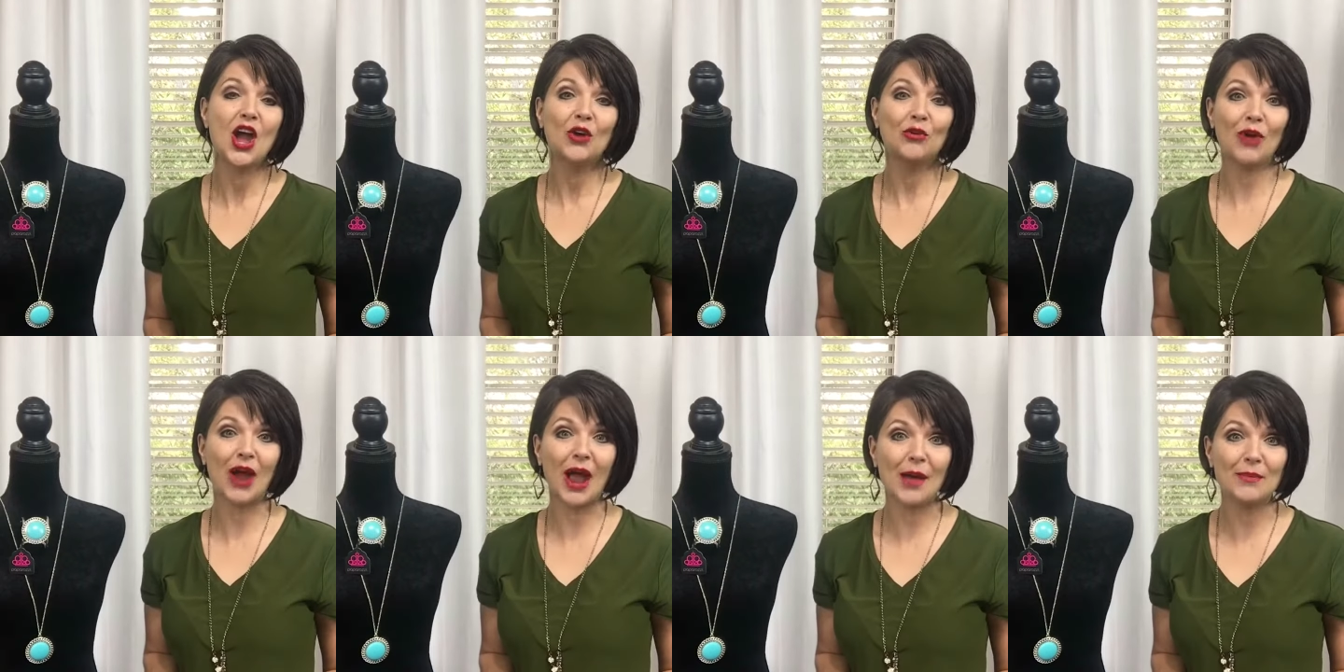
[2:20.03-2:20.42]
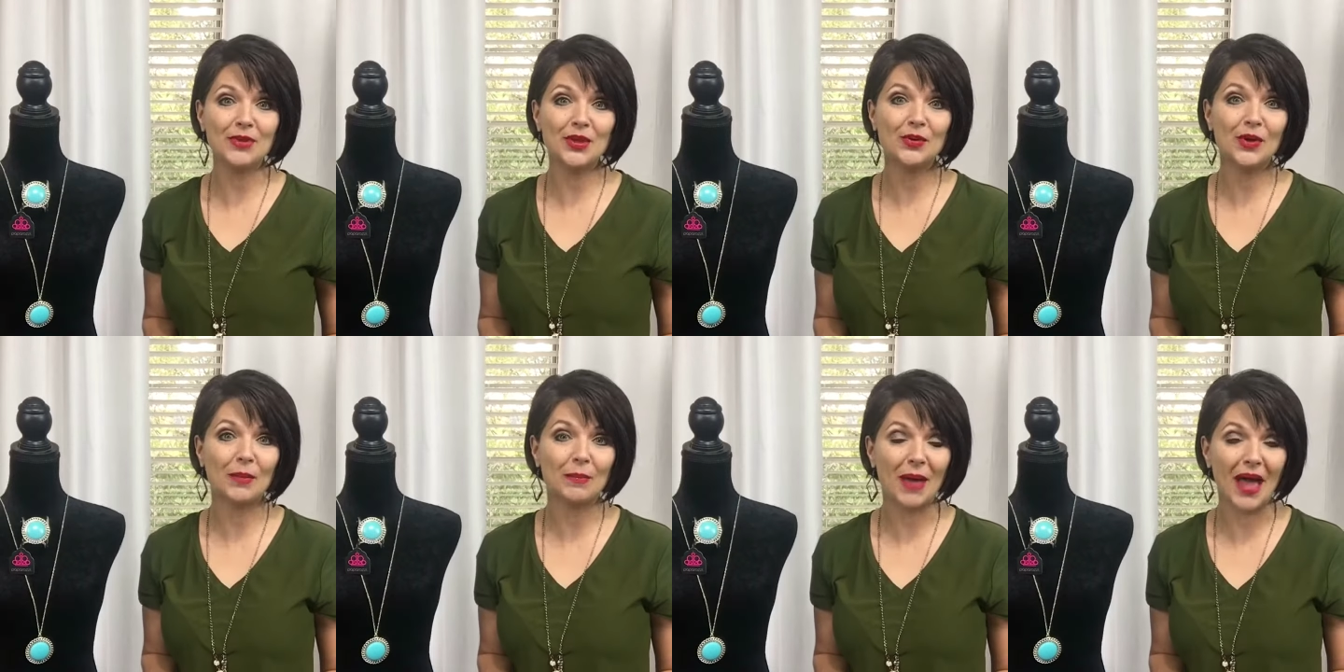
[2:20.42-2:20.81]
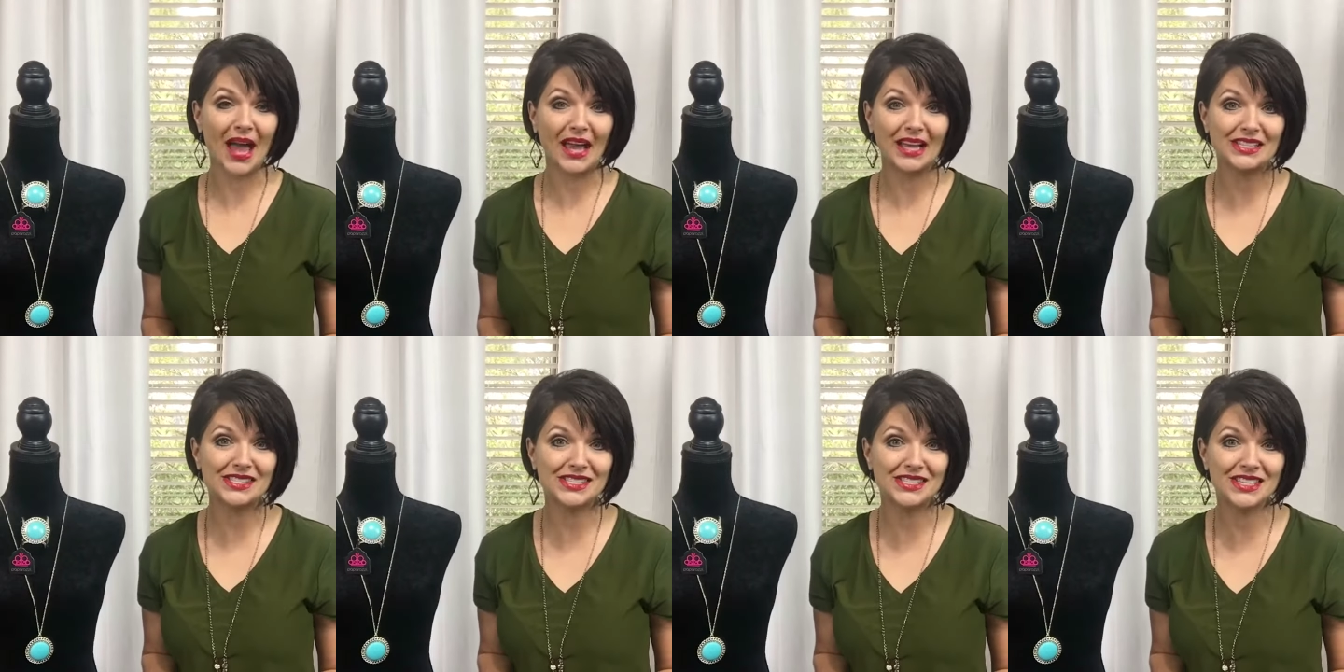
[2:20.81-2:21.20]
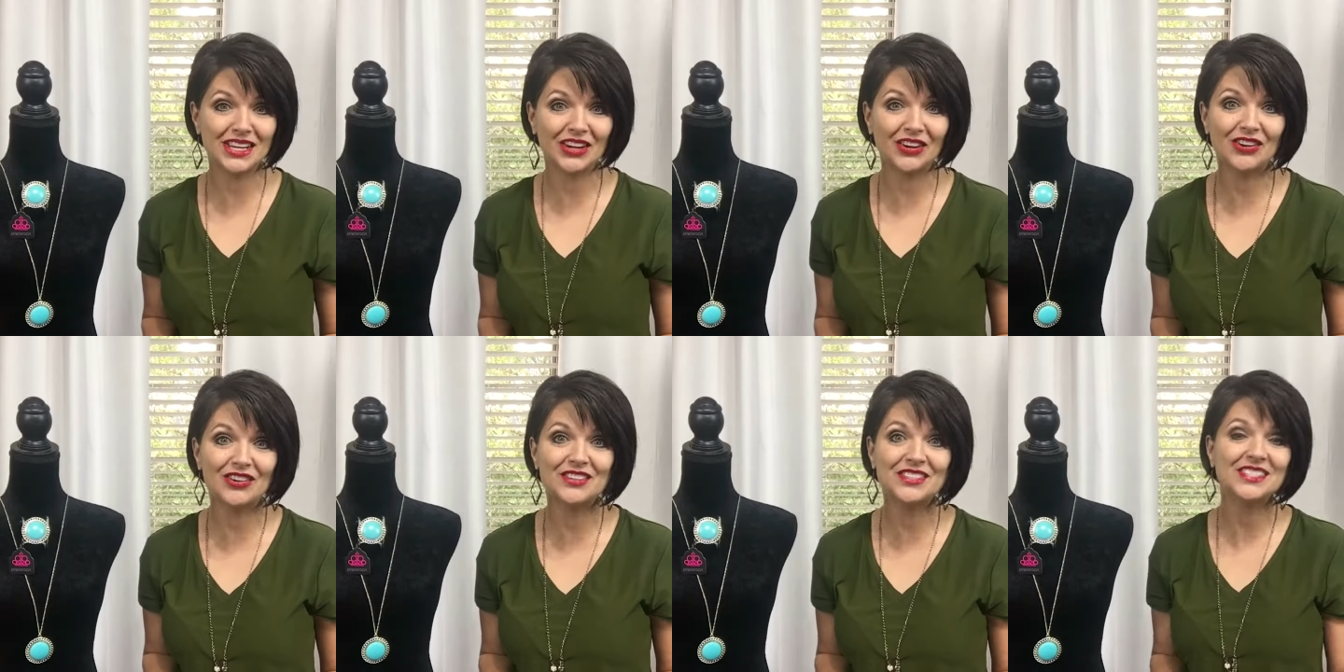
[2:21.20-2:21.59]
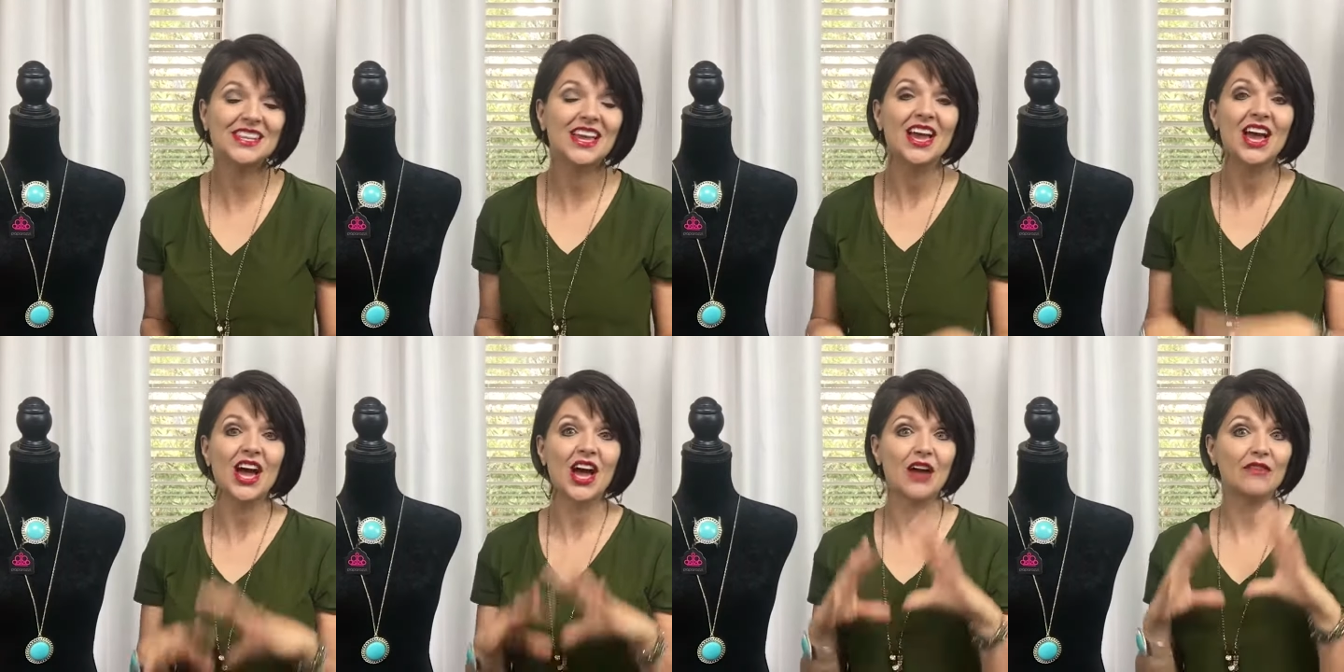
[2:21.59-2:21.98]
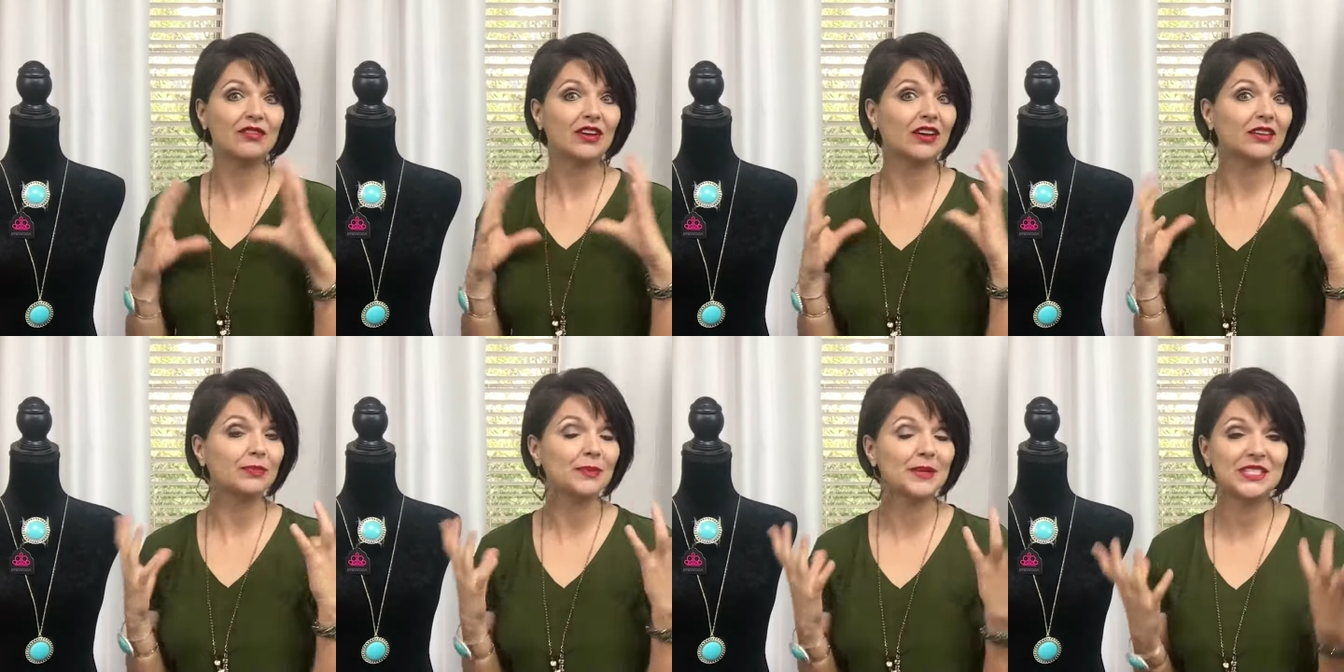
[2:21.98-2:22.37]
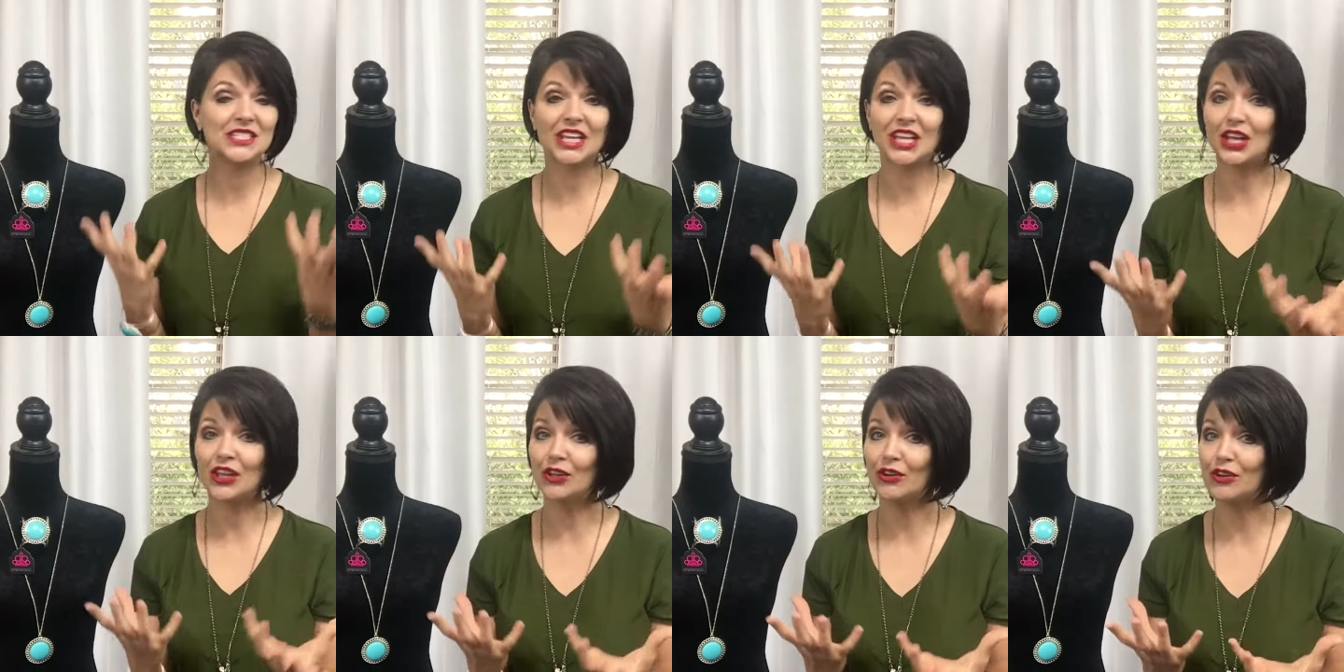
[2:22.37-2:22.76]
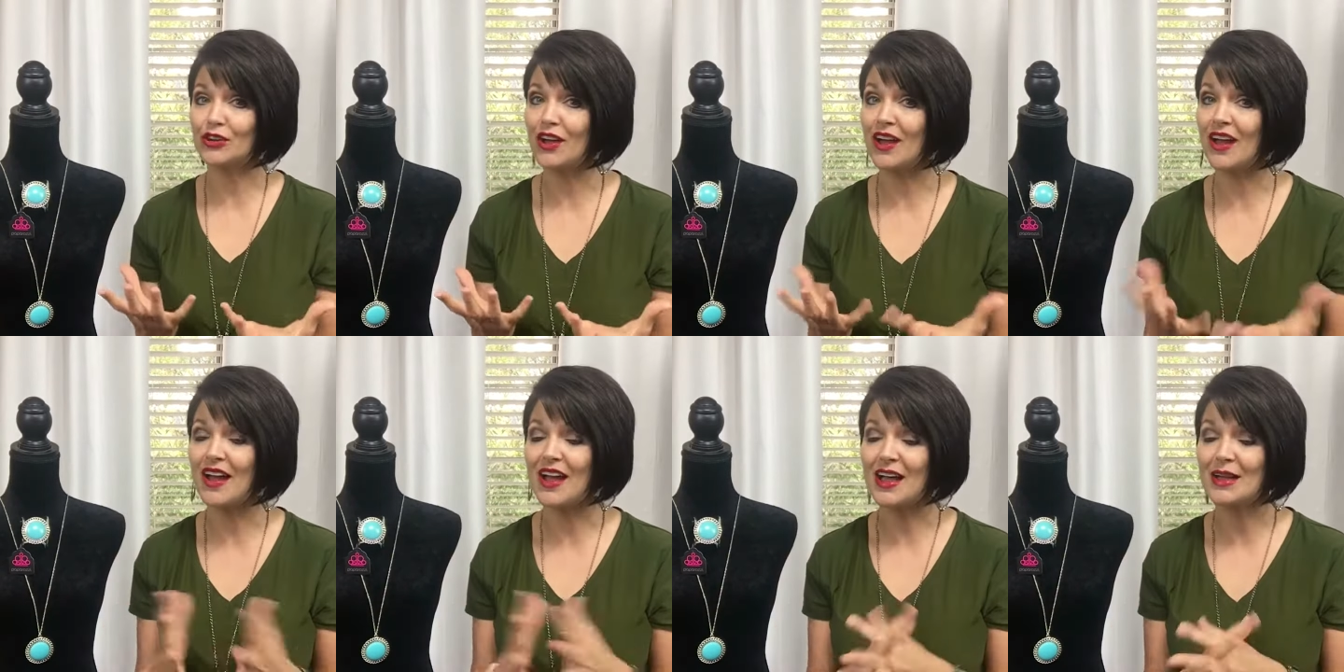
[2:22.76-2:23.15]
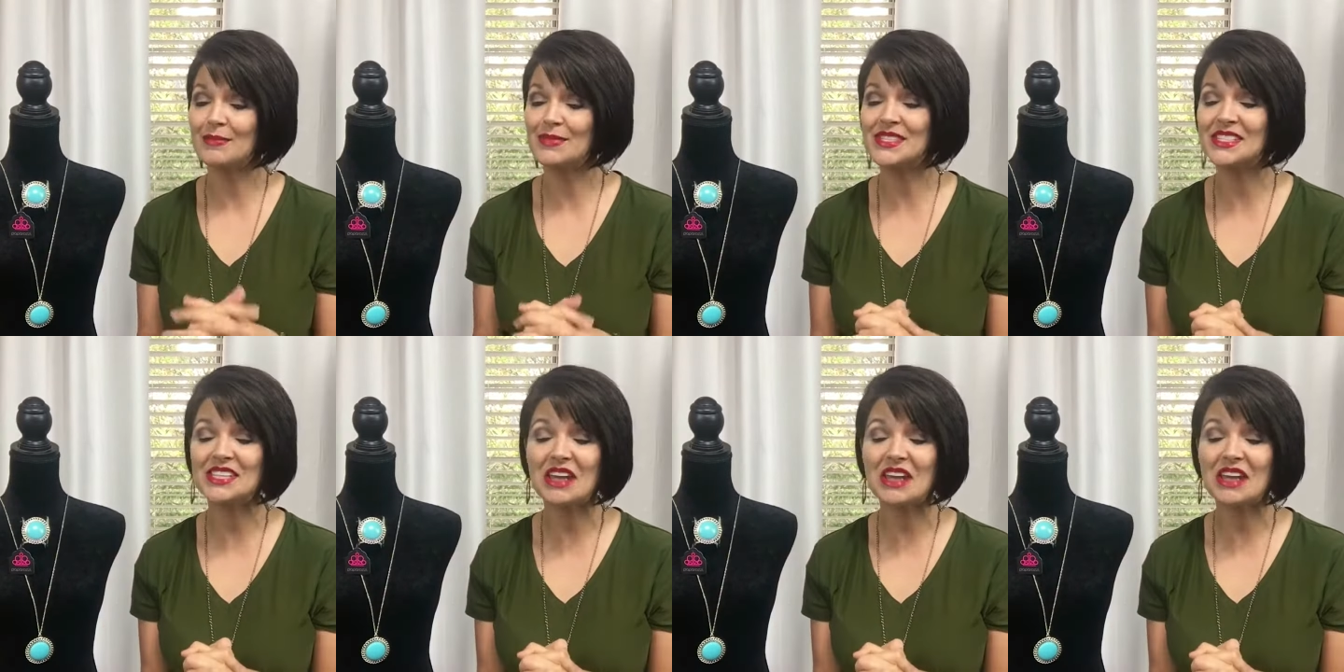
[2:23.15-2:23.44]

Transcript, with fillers: grab you a pack of stickers of a particular uh,